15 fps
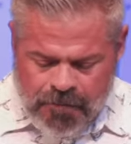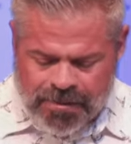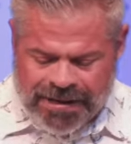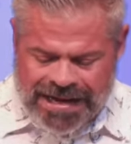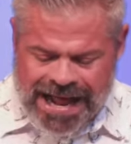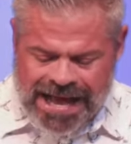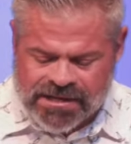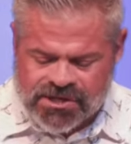But
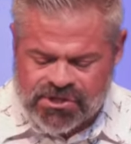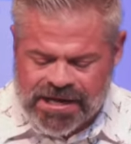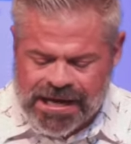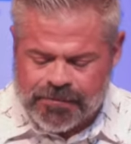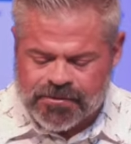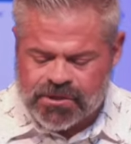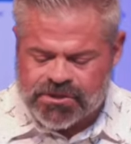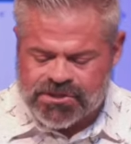in Acts
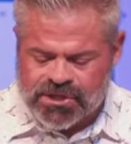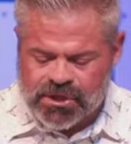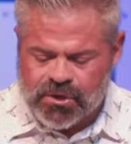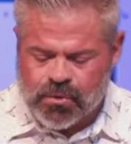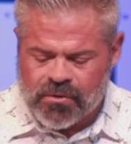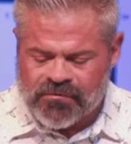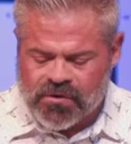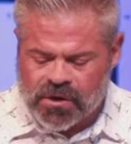chapter
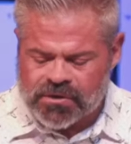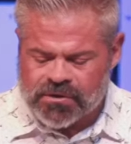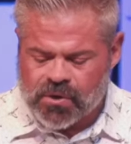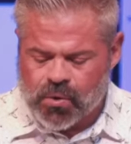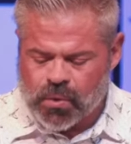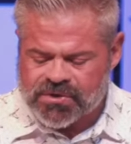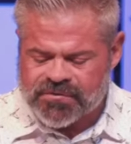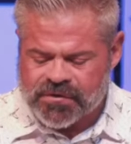2, of
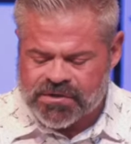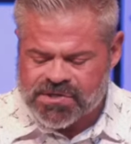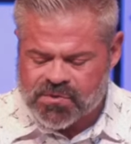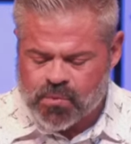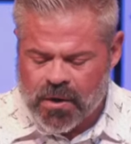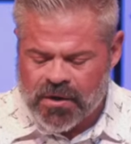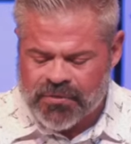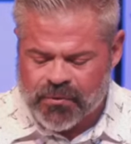course, verses
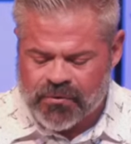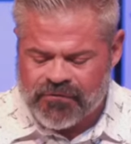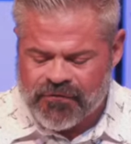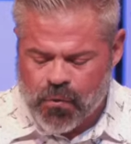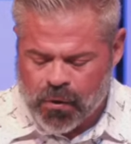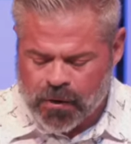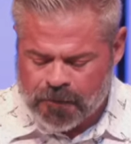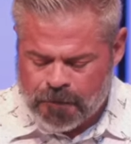1 through
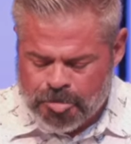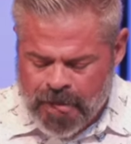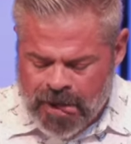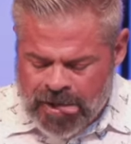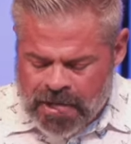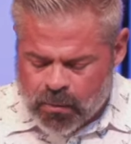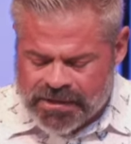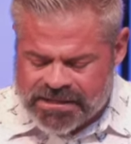4,
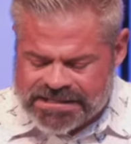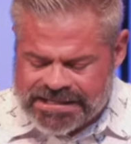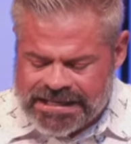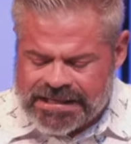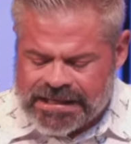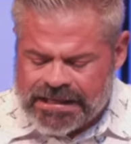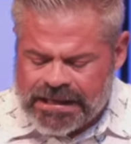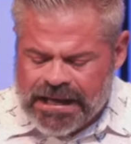we see
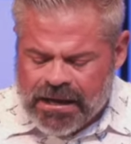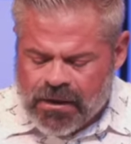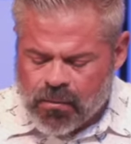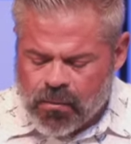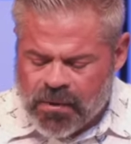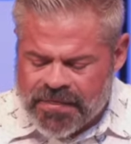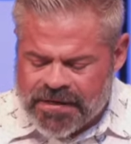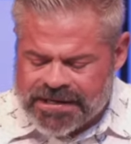that
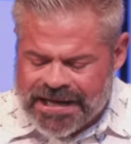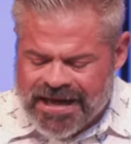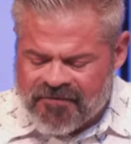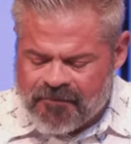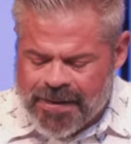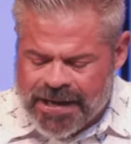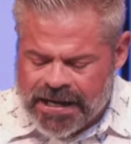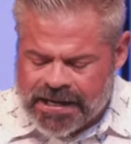when the day
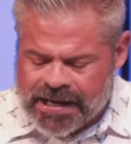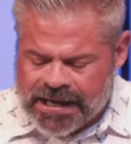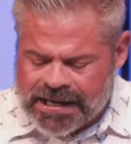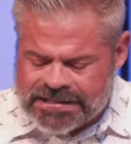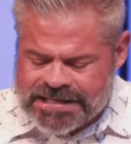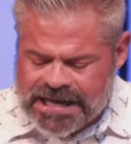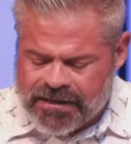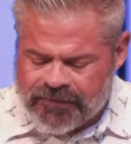of
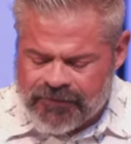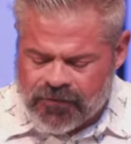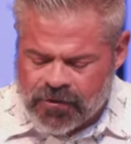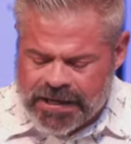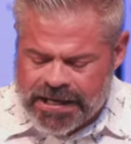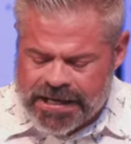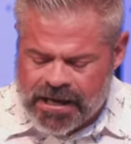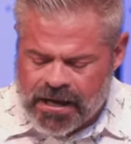Pentecost had
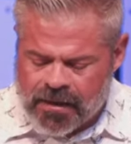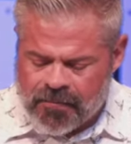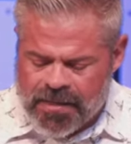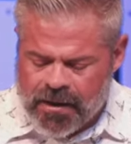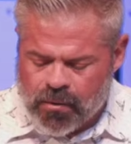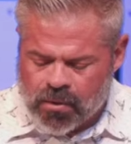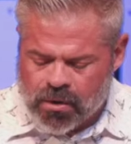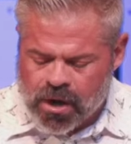fully come,
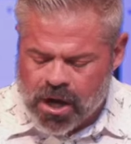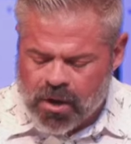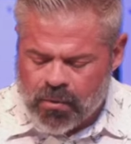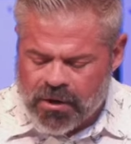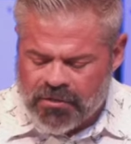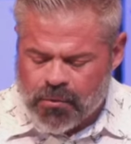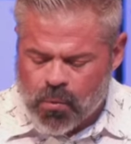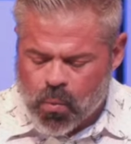they were all
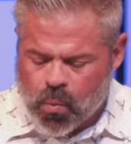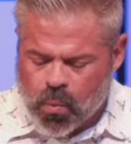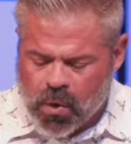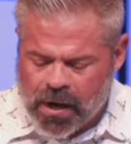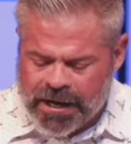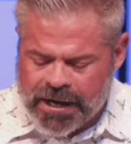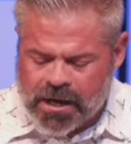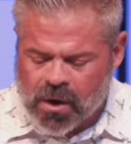with
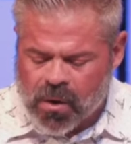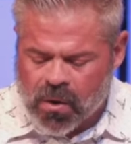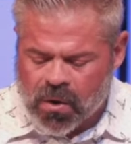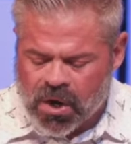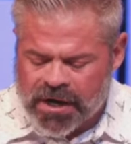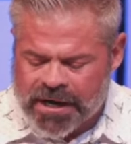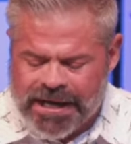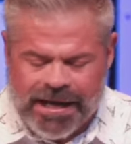one
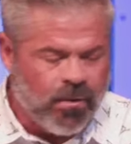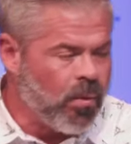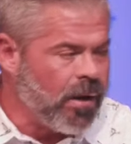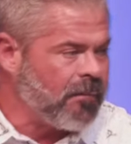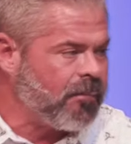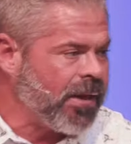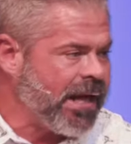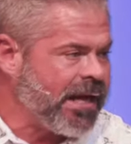accord in
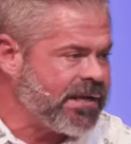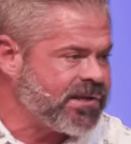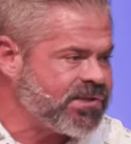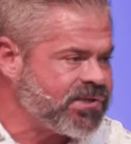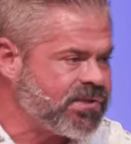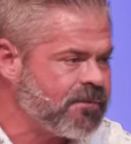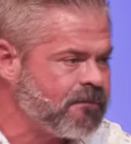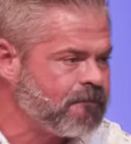one
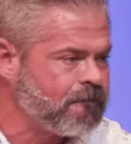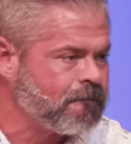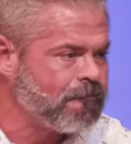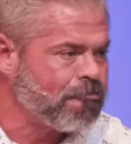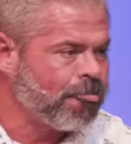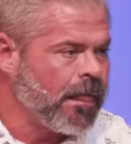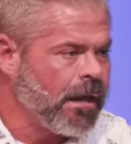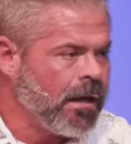place.
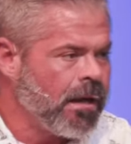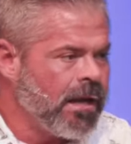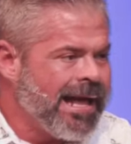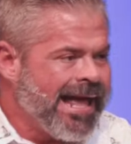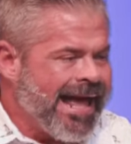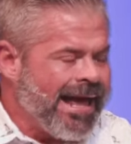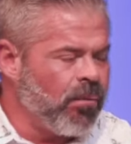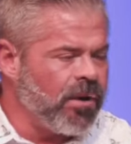
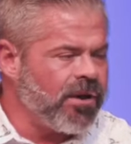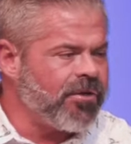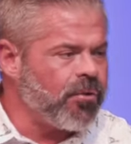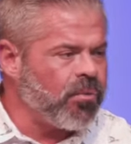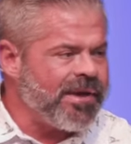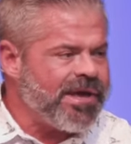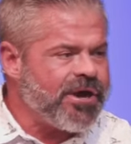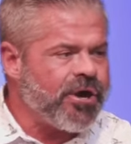And one of the
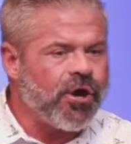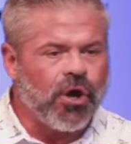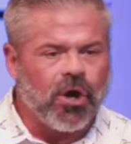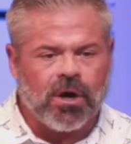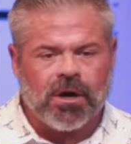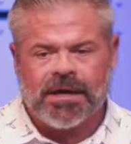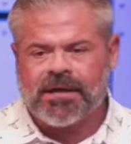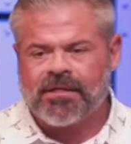
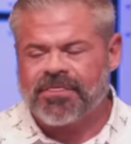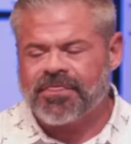reoccurring